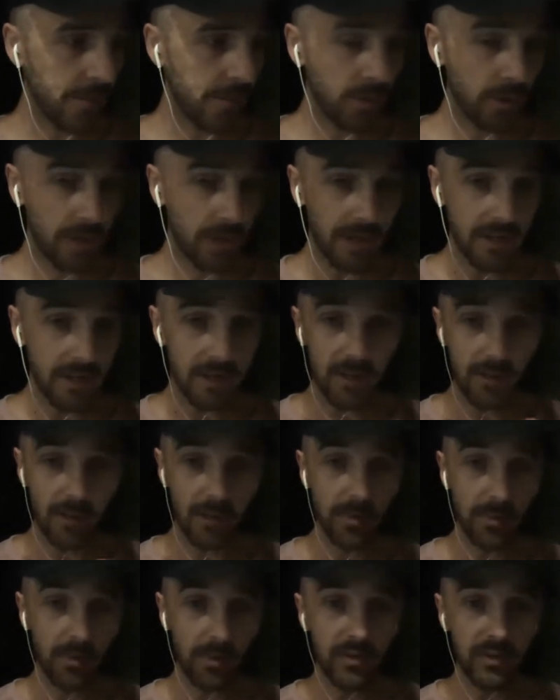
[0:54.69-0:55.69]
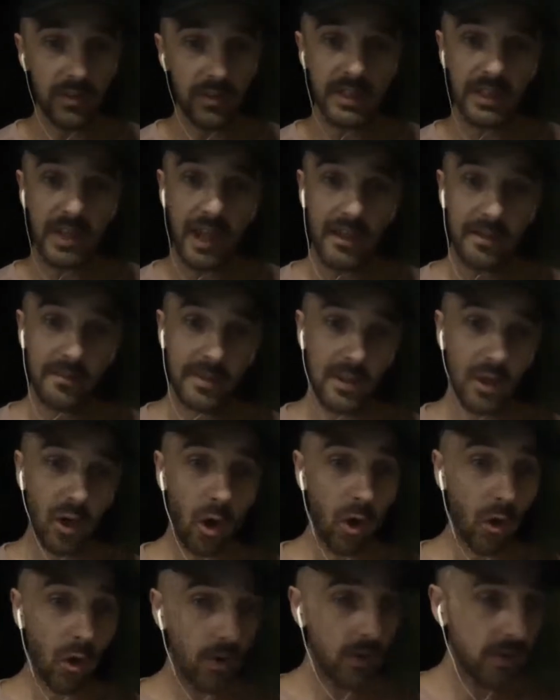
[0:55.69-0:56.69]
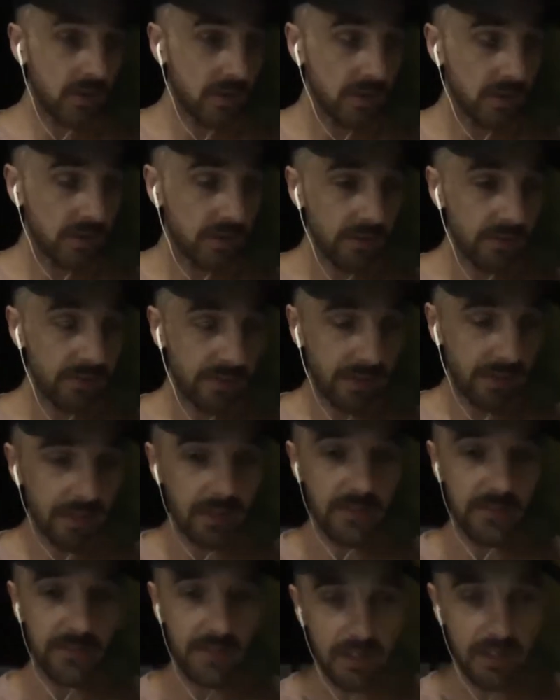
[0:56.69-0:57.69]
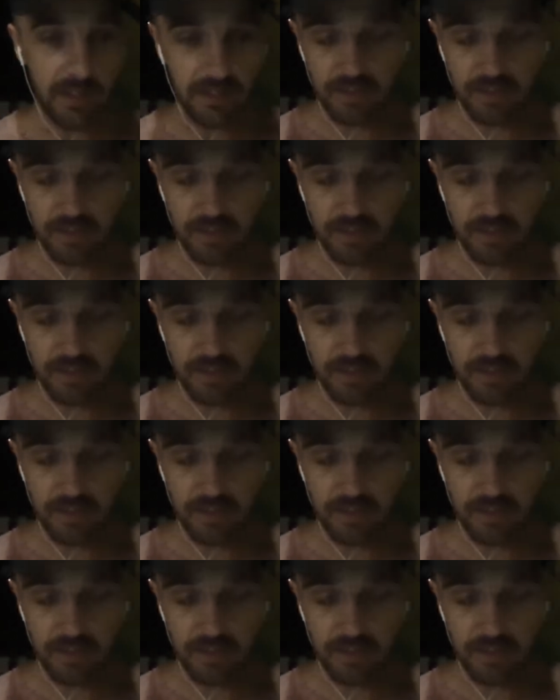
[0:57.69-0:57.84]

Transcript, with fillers: putting the Boostly Academy on Thinkific.